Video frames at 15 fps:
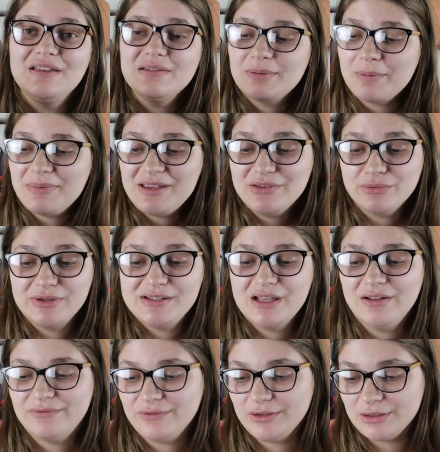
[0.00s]
These puppies
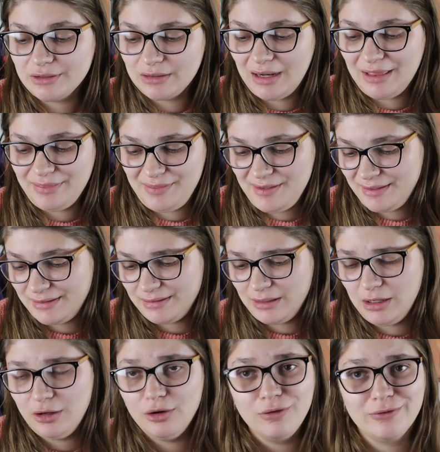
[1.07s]
retail for, I think,
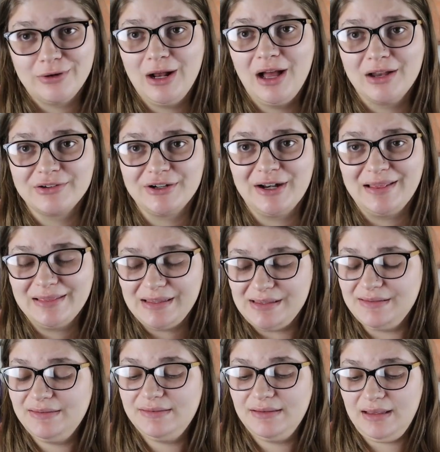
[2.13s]
over 100 at
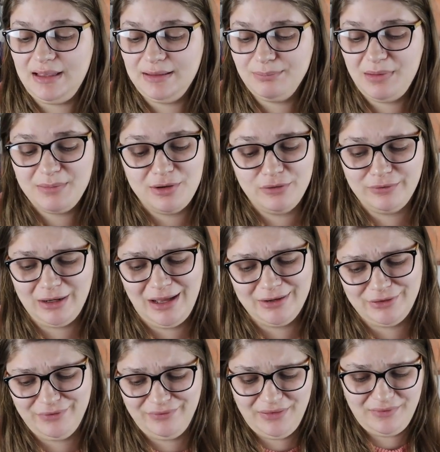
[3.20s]
least. Maybe over
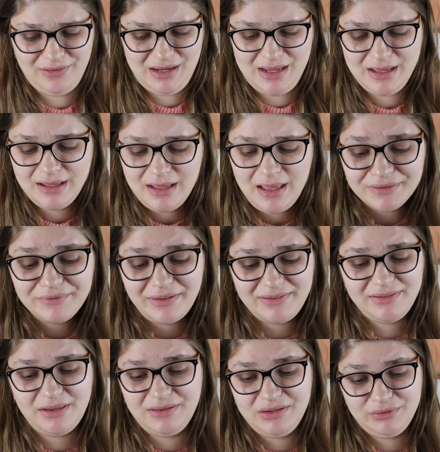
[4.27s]
150. Even if I
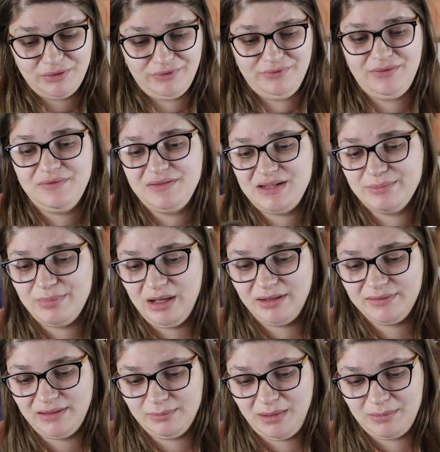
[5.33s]
sell these for 50
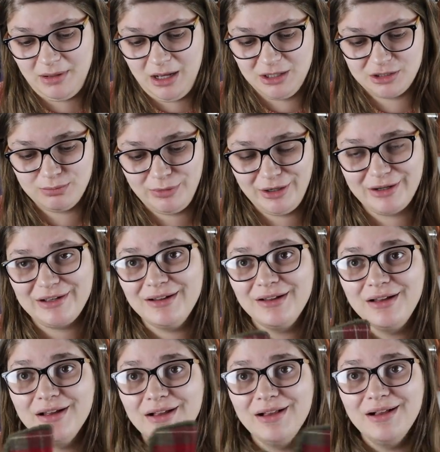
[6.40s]
bucks on my Poshmark,
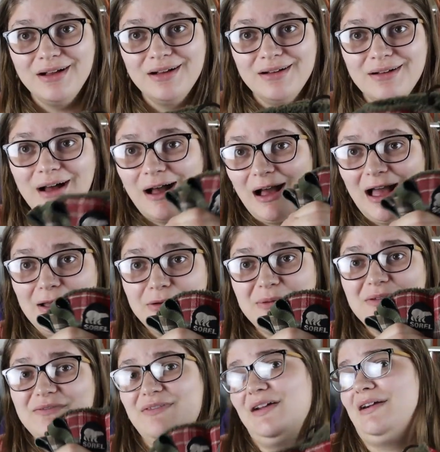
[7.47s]
I would
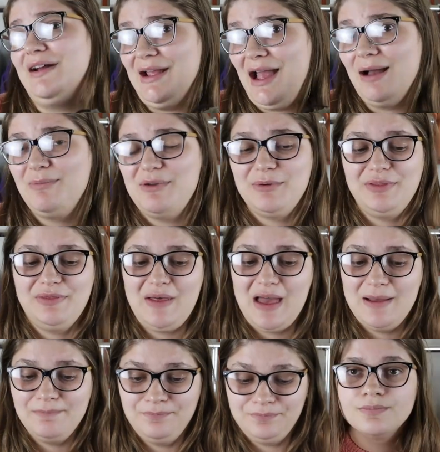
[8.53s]
be very happy with
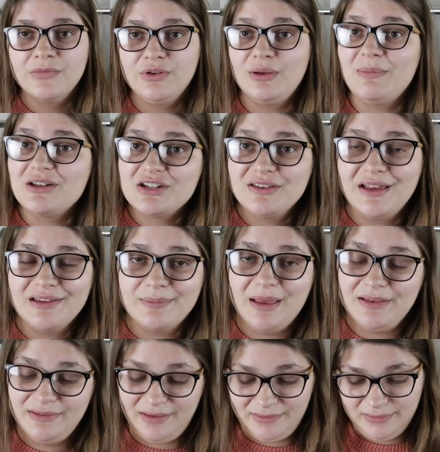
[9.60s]
that. So I mentioned that I
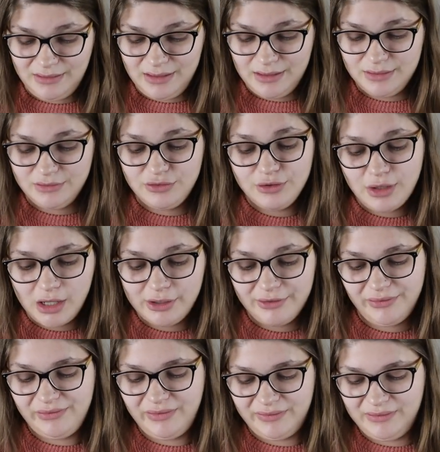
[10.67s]
spent
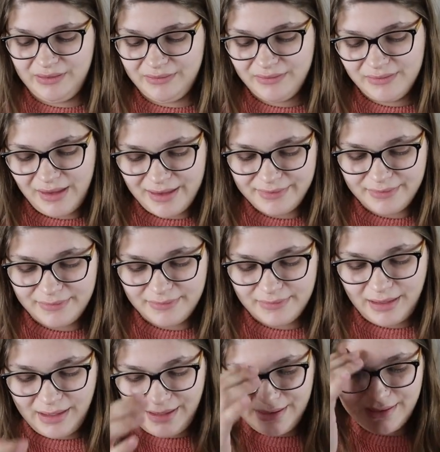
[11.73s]
$62.16
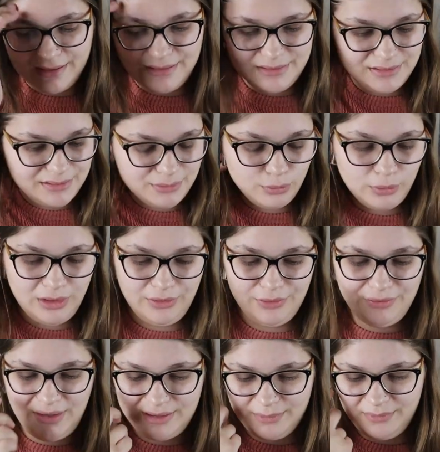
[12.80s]
and one of
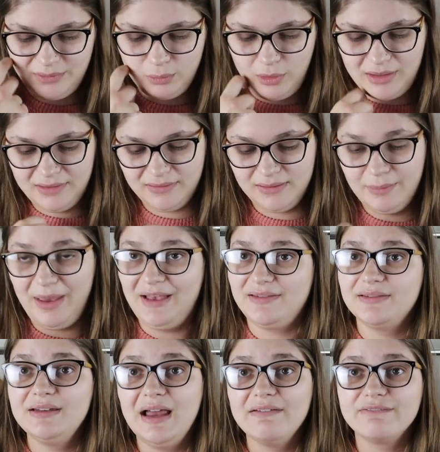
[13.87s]
those items was the
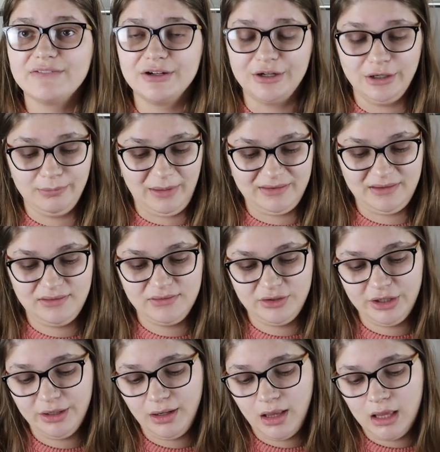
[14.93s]
bassinet for my
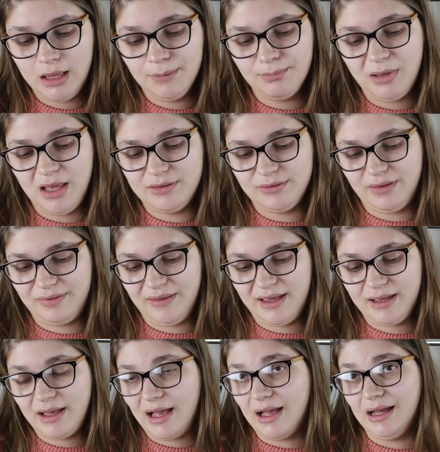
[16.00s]
sister but other than
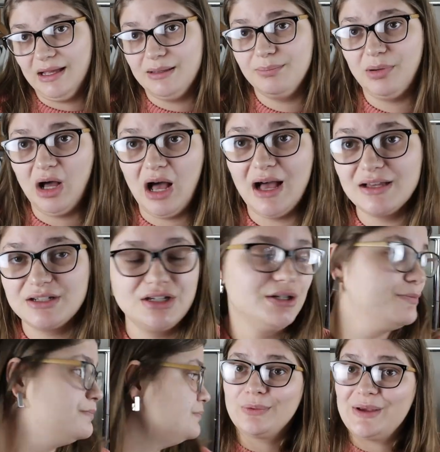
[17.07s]
that, I bought
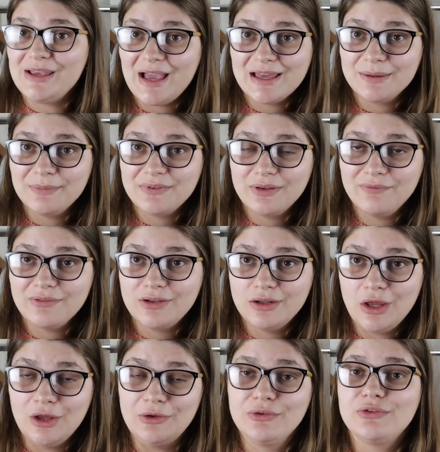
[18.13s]
three items of
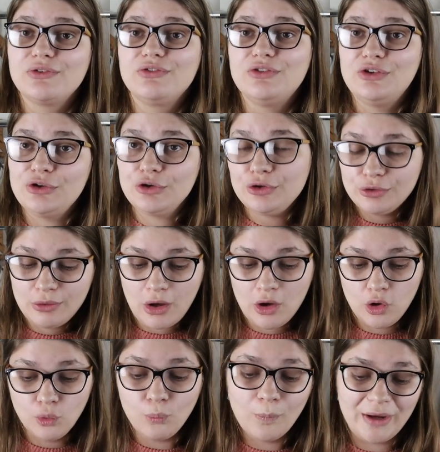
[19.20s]
clothes, two
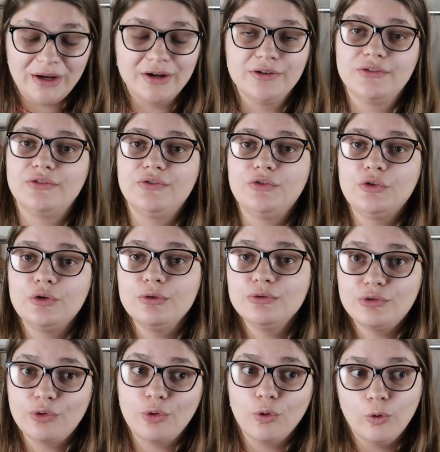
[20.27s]
homewares, two
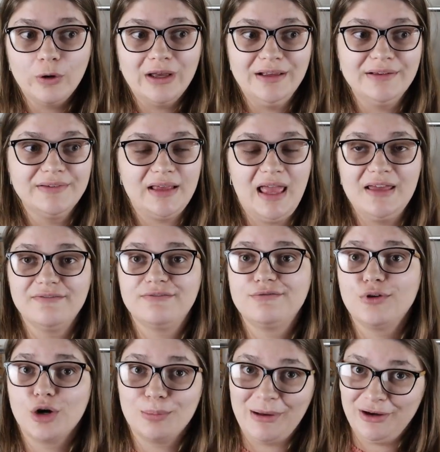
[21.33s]
toys, and
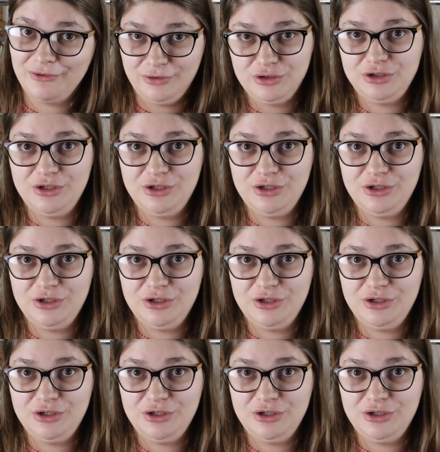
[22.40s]
four pairs of